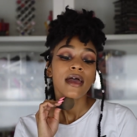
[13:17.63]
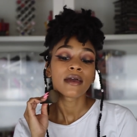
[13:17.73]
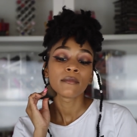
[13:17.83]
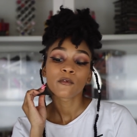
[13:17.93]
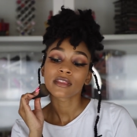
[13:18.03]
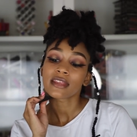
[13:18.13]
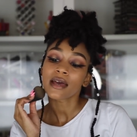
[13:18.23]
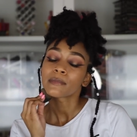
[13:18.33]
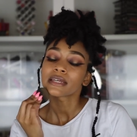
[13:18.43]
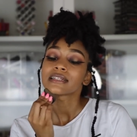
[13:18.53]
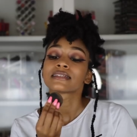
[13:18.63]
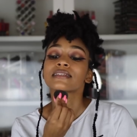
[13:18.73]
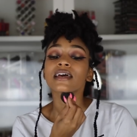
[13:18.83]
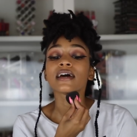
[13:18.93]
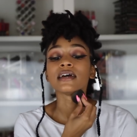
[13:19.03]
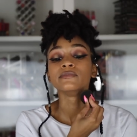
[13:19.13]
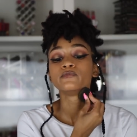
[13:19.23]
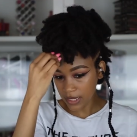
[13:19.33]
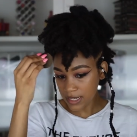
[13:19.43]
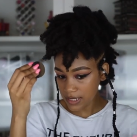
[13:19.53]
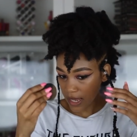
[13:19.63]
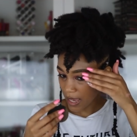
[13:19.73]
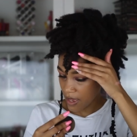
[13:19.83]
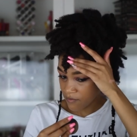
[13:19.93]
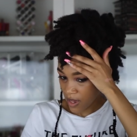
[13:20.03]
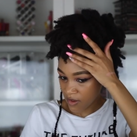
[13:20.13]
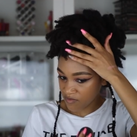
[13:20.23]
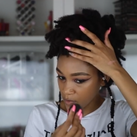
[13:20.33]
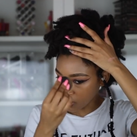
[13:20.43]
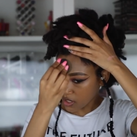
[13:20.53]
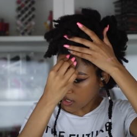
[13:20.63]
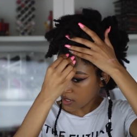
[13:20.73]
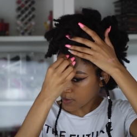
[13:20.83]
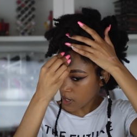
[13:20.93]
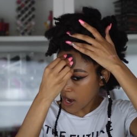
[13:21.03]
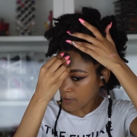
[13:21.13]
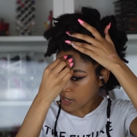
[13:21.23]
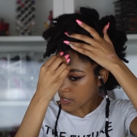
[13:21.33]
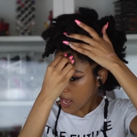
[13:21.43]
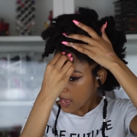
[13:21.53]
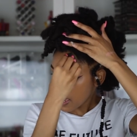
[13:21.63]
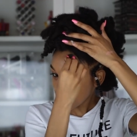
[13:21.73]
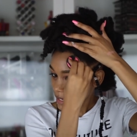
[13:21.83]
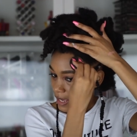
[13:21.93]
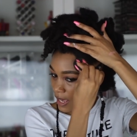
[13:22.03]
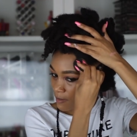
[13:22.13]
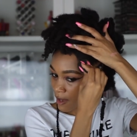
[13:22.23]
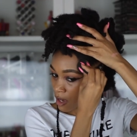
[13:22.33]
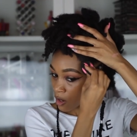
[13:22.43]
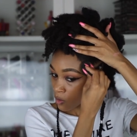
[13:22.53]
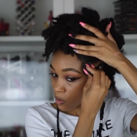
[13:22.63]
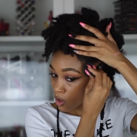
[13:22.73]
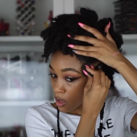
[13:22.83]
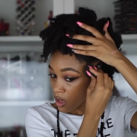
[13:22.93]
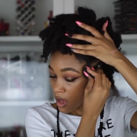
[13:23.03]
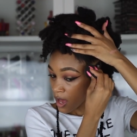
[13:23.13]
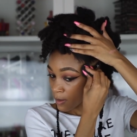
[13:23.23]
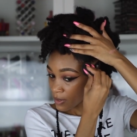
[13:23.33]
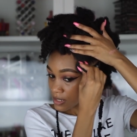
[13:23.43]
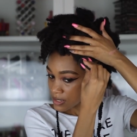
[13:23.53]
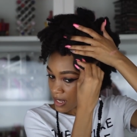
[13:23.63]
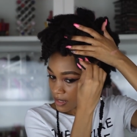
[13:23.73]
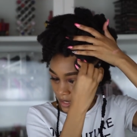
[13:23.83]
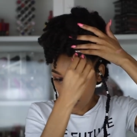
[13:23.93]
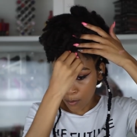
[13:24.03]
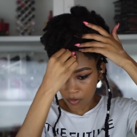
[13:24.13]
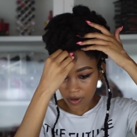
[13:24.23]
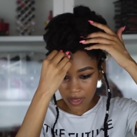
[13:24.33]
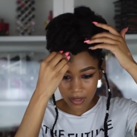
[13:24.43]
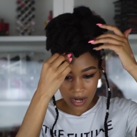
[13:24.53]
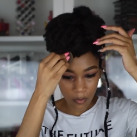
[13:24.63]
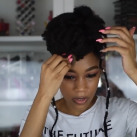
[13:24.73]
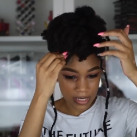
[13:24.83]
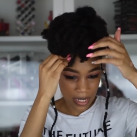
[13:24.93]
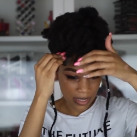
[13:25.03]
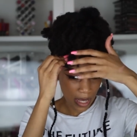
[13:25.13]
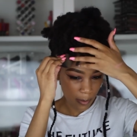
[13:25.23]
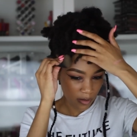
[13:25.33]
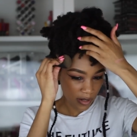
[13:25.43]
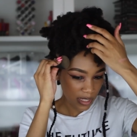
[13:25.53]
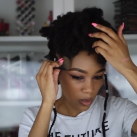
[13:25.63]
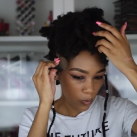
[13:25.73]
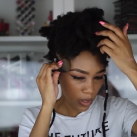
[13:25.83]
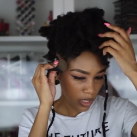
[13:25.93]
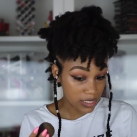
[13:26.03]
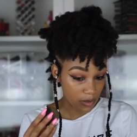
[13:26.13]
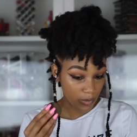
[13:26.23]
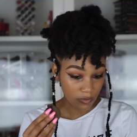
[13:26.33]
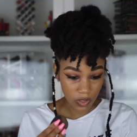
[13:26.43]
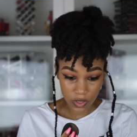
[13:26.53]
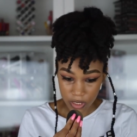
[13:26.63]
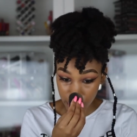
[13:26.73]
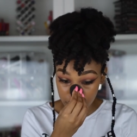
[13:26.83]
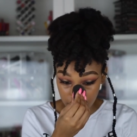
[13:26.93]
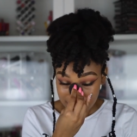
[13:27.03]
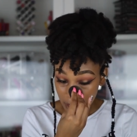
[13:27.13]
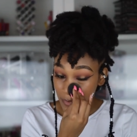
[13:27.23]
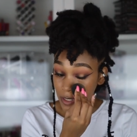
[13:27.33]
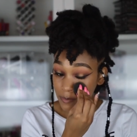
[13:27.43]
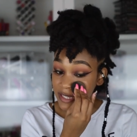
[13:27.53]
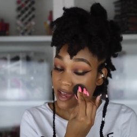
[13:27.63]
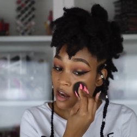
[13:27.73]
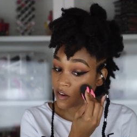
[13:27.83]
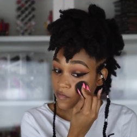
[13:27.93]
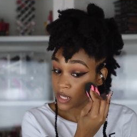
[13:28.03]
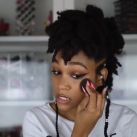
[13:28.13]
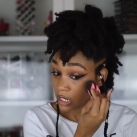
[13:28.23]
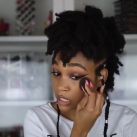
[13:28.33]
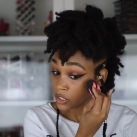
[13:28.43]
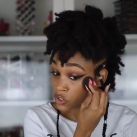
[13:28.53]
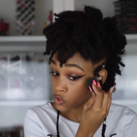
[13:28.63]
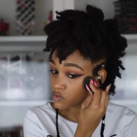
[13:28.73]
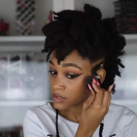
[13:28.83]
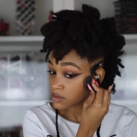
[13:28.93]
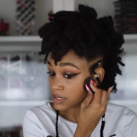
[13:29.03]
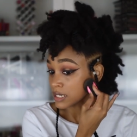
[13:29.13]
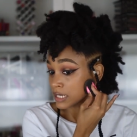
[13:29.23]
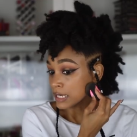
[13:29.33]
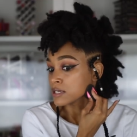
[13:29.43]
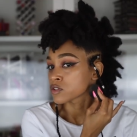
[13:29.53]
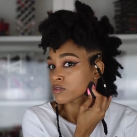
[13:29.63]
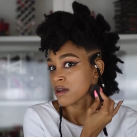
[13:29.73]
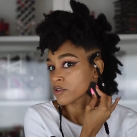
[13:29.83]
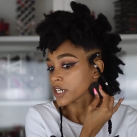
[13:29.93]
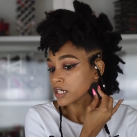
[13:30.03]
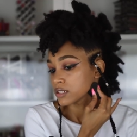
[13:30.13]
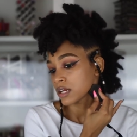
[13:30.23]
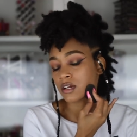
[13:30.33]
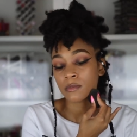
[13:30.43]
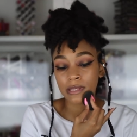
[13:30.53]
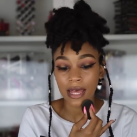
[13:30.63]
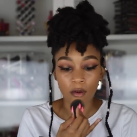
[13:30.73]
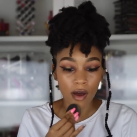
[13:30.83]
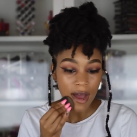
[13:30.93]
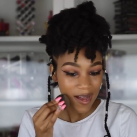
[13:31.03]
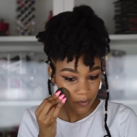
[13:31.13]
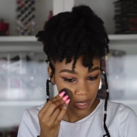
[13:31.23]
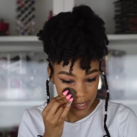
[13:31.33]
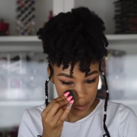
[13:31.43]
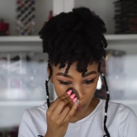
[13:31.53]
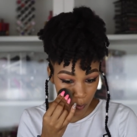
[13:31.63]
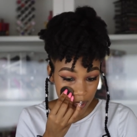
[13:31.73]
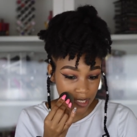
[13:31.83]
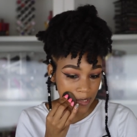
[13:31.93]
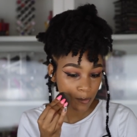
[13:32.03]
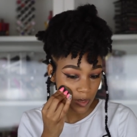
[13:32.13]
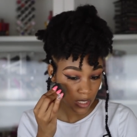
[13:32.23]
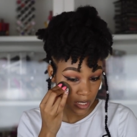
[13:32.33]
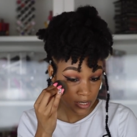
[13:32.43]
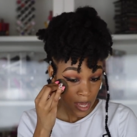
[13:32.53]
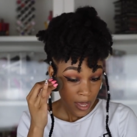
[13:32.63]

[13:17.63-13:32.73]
And with that being said, let's say I have 5 million subscribers and I came out um, and said that a brand that I once collaborated with did me real dirty. Some of them diehard fans are gonna choose to cancel that brand. They're gonna be like, well, I'm not supporting them because